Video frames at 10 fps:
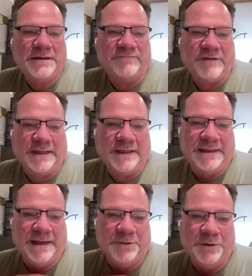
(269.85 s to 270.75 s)
that
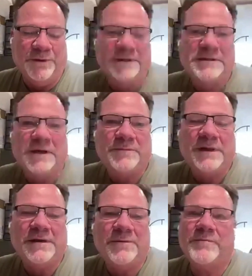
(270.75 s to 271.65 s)
finally I'm doing
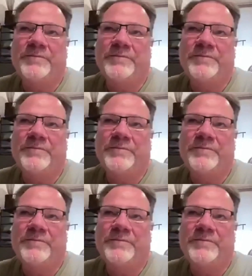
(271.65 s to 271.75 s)
something,